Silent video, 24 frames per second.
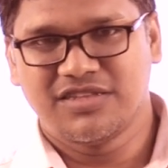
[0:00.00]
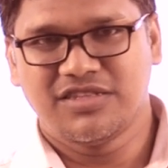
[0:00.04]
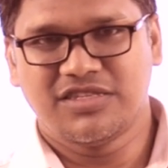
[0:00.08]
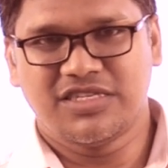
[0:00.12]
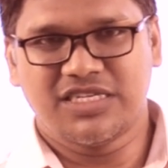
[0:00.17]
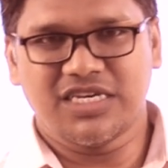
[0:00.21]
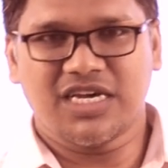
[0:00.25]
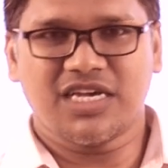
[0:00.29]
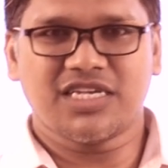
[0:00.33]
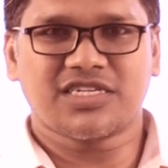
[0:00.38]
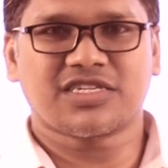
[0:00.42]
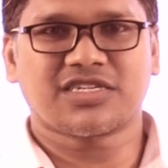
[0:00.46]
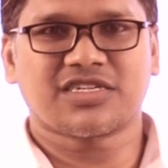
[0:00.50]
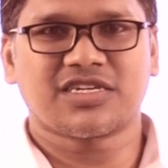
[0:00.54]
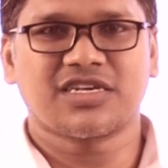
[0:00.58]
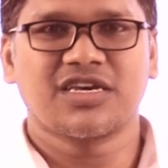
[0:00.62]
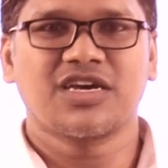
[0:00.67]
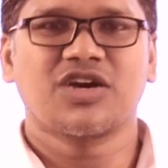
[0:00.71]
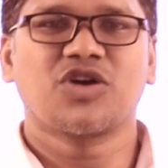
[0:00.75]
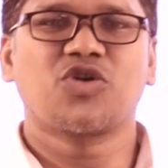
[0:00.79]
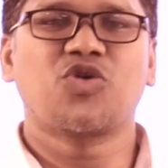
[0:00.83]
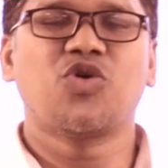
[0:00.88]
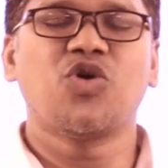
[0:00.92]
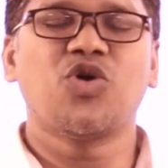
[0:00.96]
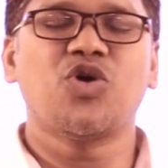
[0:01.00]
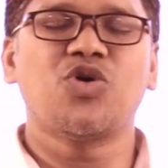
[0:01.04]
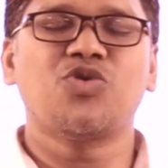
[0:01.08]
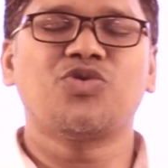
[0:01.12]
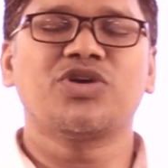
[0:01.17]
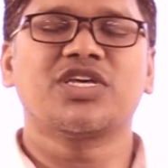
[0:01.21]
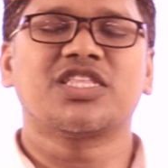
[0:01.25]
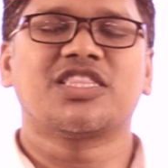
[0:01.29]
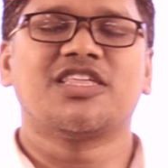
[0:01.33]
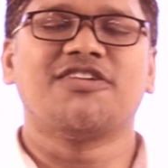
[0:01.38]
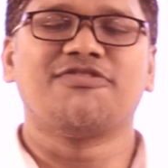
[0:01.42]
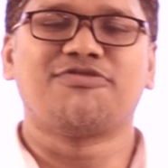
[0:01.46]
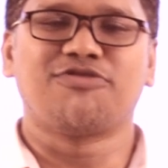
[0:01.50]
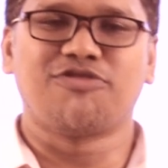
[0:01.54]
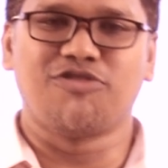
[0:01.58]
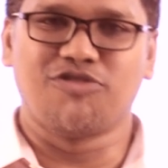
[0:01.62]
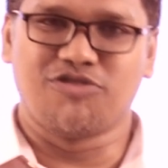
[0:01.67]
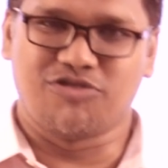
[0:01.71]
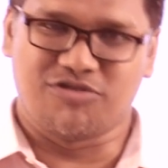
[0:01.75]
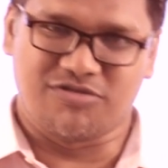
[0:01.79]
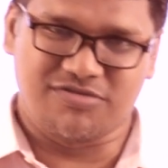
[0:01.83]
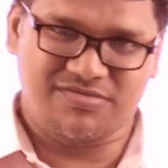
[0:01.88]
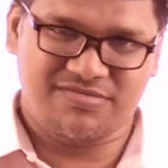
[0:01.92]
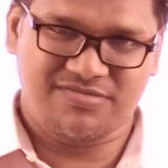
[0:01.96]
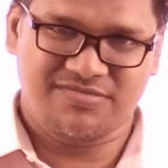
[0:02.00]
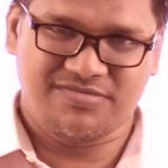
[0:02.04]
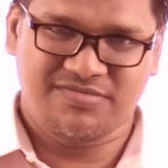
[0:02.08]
Just go with the flow.